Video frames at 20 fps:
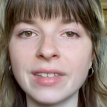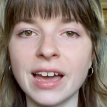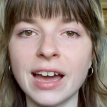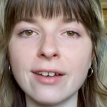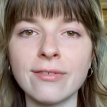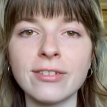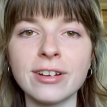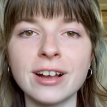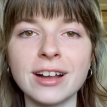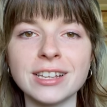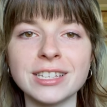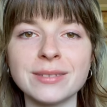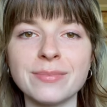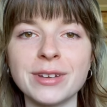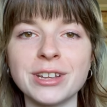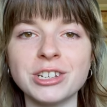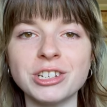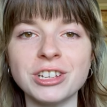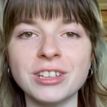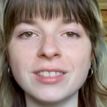I forgot to
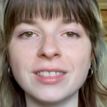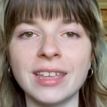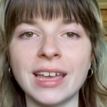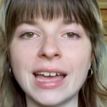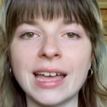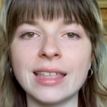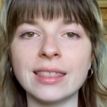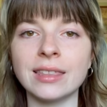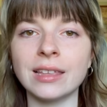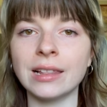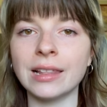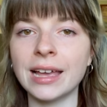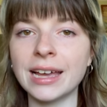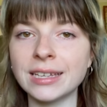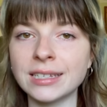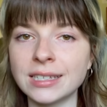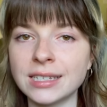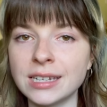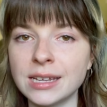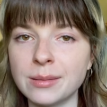mention that the
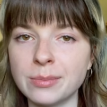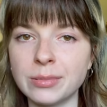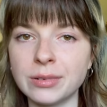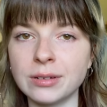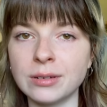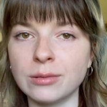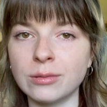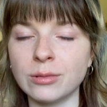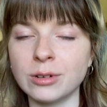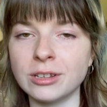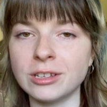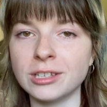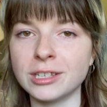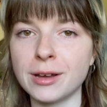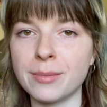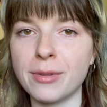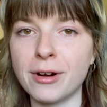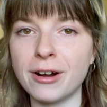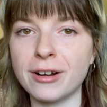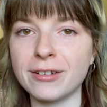last tip was
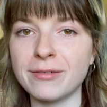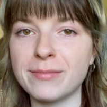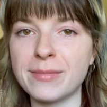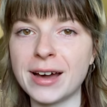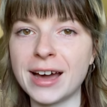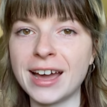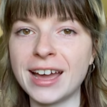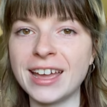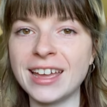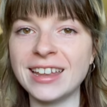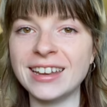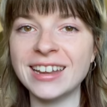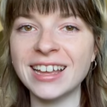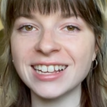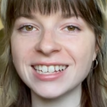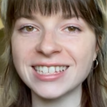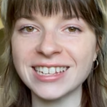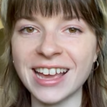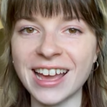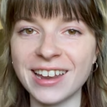a part of my
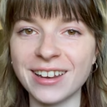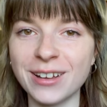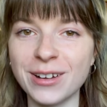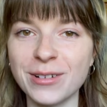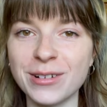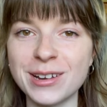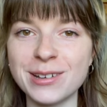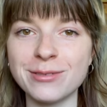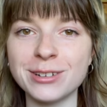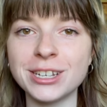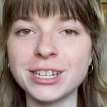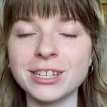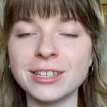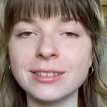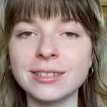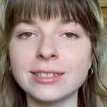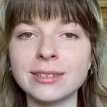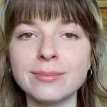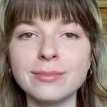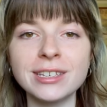next category, which
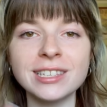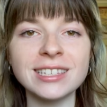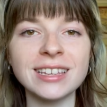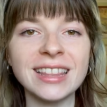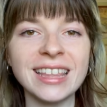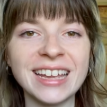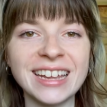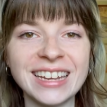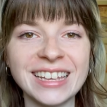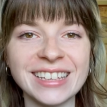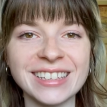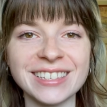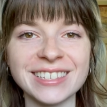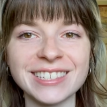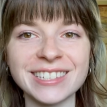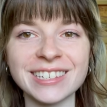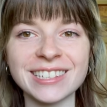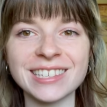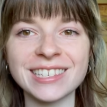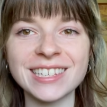is
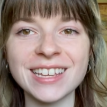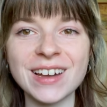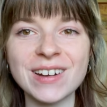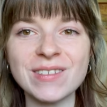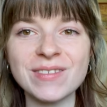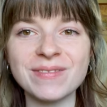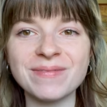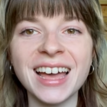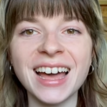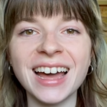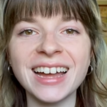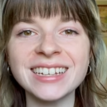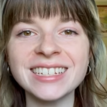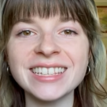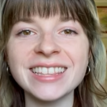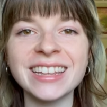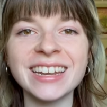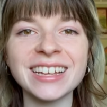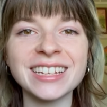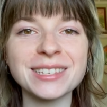miscellaneous. So, on
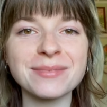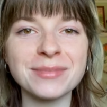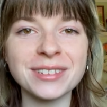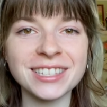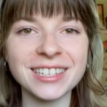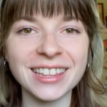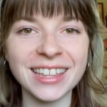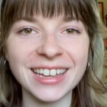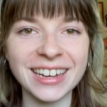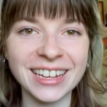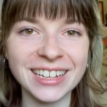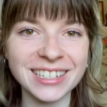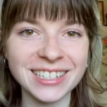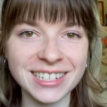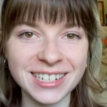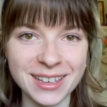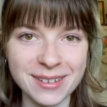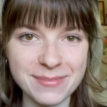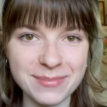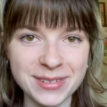to the next miscellaneous
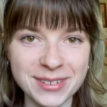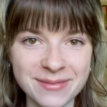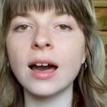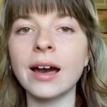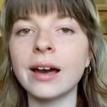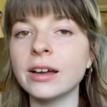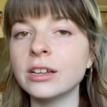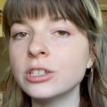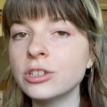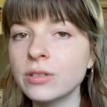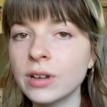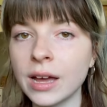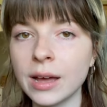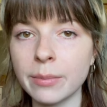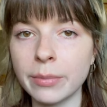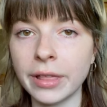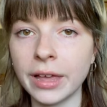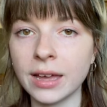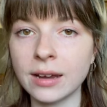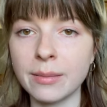tip. I do
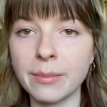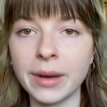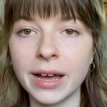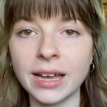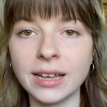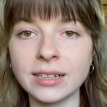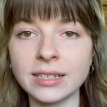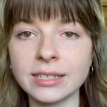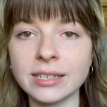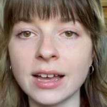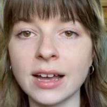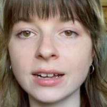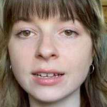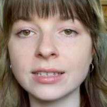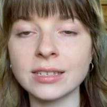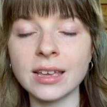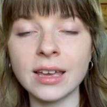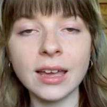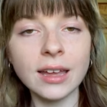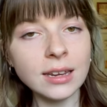not plan on buying
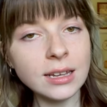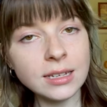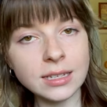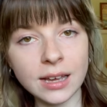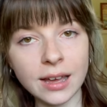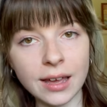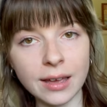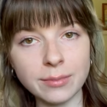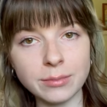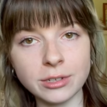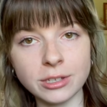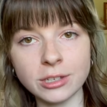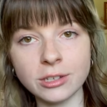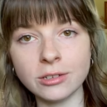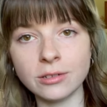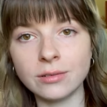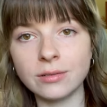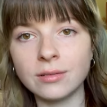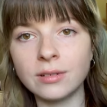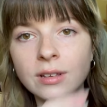socks anytime
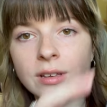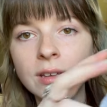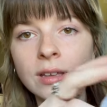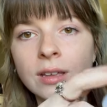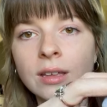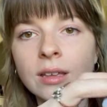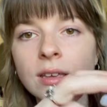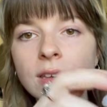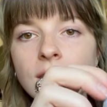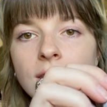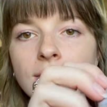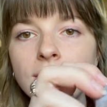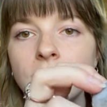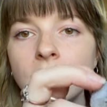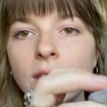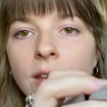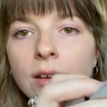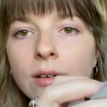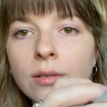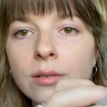soon, even
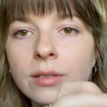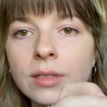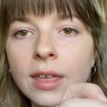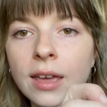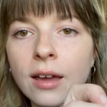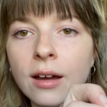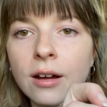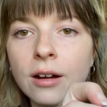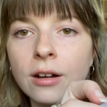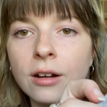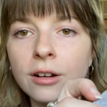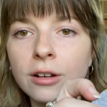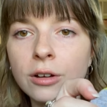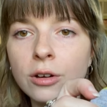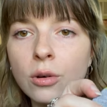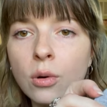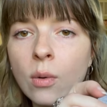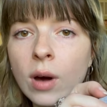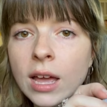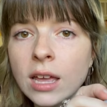though they are
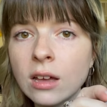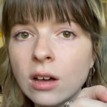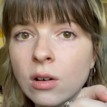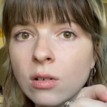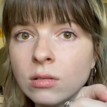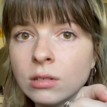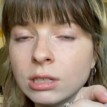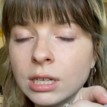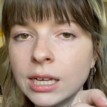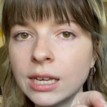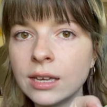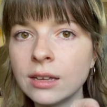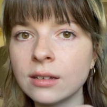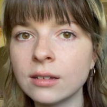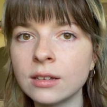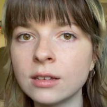quite holy.